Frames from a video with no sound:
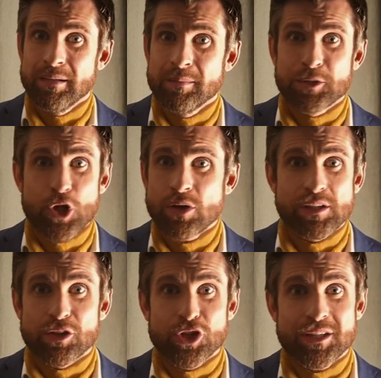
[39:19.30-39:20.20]
But
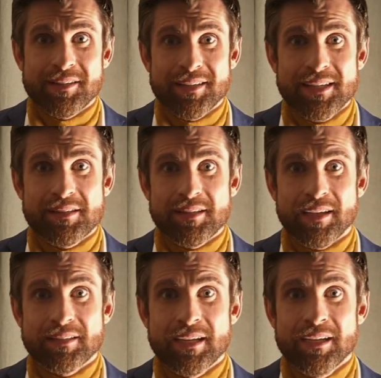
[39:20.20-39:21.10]
Toxie, she didn't
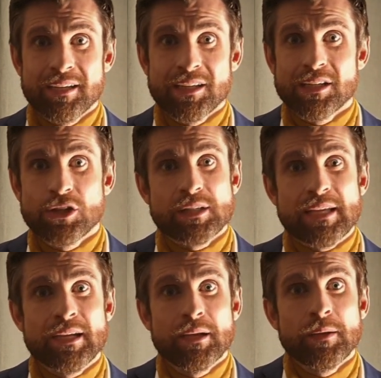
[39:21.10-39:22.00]
hesitate. She
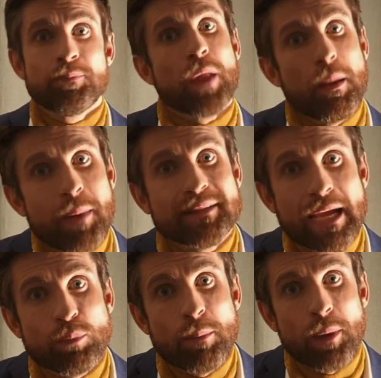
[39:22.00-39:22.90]
said, my
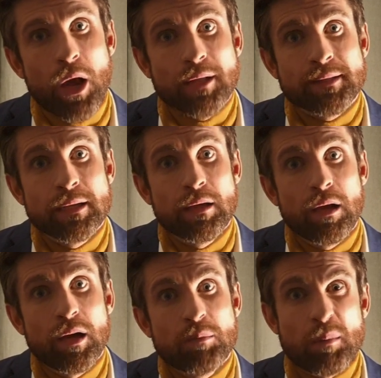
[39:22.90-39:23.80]
dad went blind.
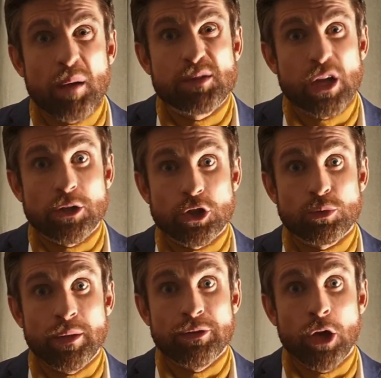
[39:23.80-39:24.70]
My mum's sight just
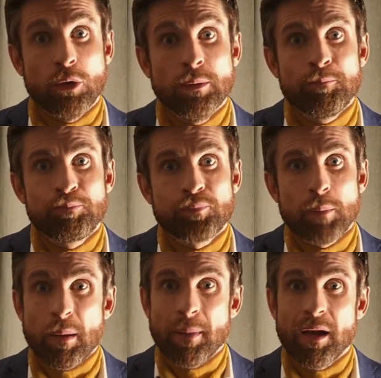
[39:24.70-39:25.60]
went dull.
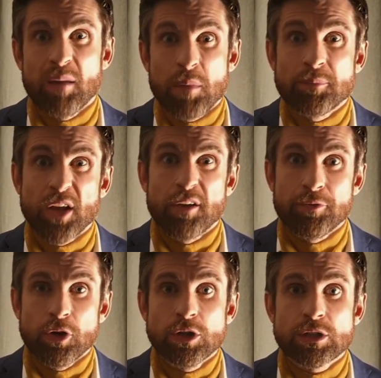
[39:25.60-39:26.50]
But my mum died
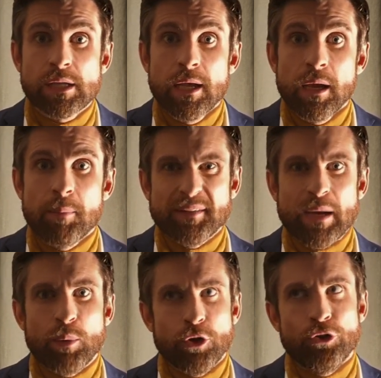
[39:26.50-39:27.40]
first. My dad
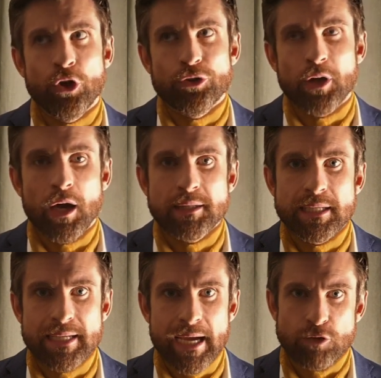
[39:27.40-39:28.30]
went on not dying until
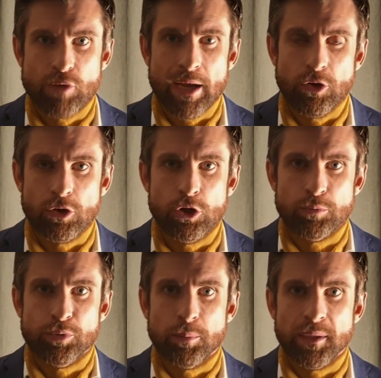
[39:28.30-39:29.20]
he ate a rat not
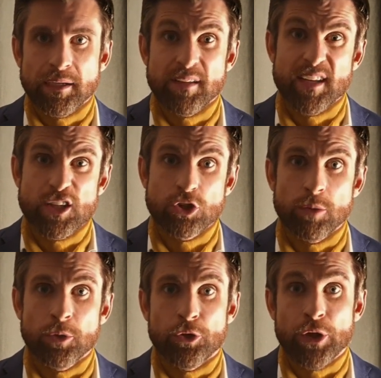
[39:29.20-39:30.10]
cooked properly, and then he
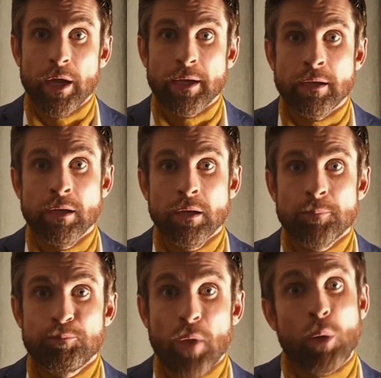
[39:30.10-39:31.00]
stopped not dying.
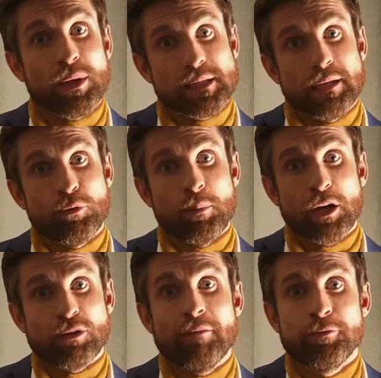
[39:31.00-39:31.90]
I went to live with my
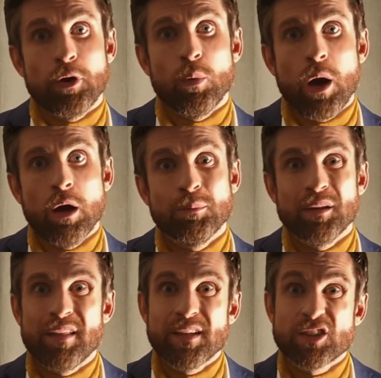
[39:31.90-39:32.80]
gran for a while,
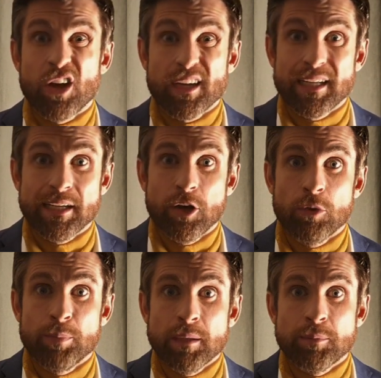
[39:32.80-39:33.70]
but then they started killing
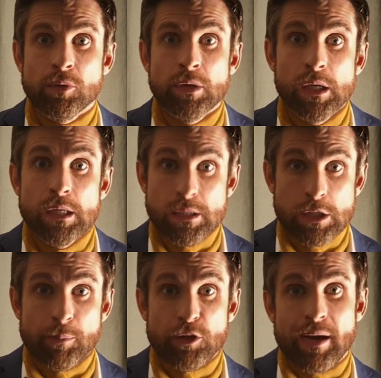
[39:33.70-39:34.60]
old people.
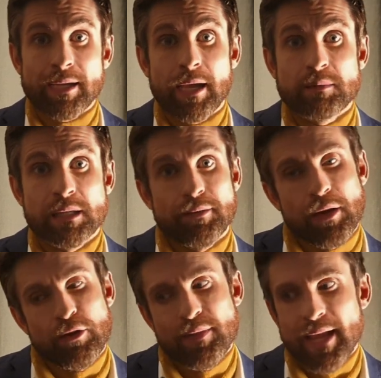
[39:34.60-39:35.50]
So my gran came to live
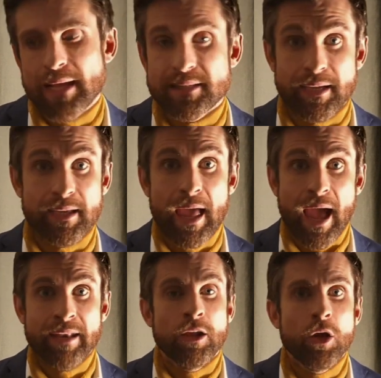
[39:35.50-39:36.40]
here in the attic,
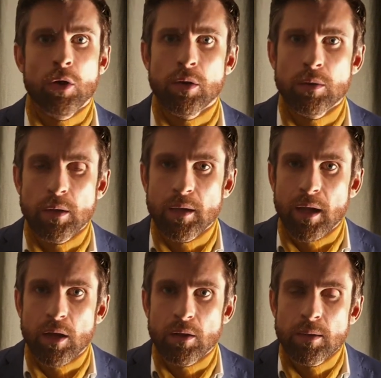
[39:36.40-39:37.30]
and...
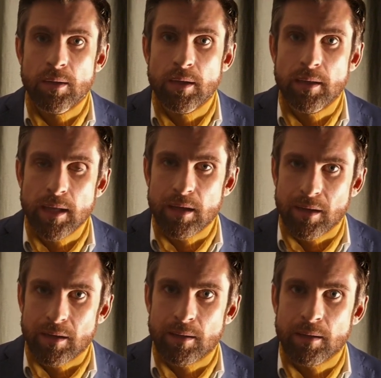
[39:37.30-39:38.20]

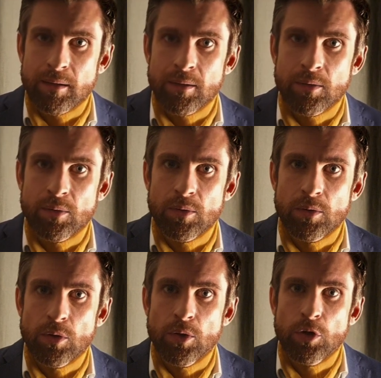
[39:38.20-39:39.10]
Here?
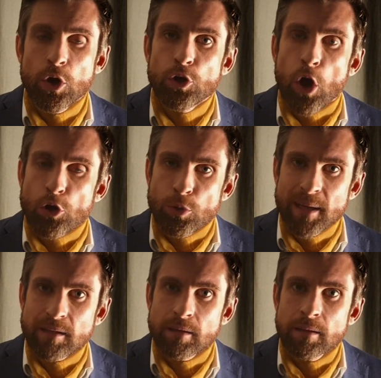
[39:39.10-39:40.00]
You
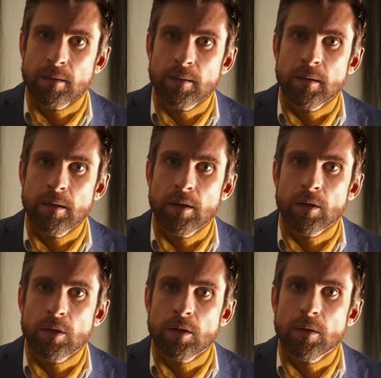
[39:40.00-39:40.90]
mean
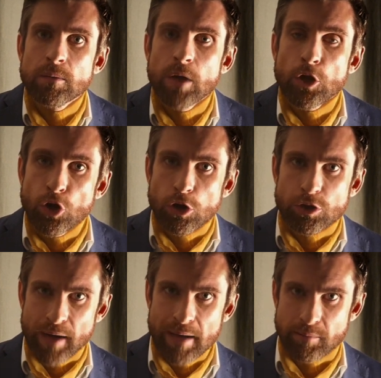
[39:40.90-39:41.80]
your
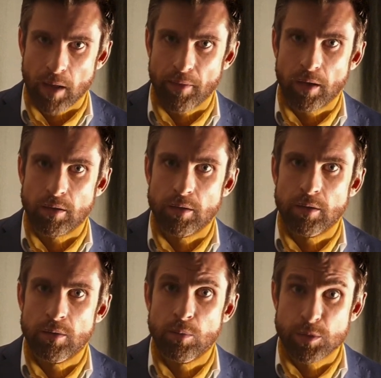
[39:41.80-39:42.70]
grandmother
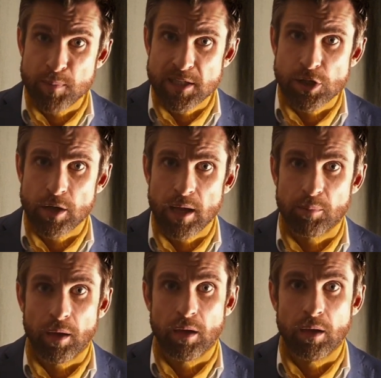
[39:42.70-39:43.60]
was Mrs. Graper?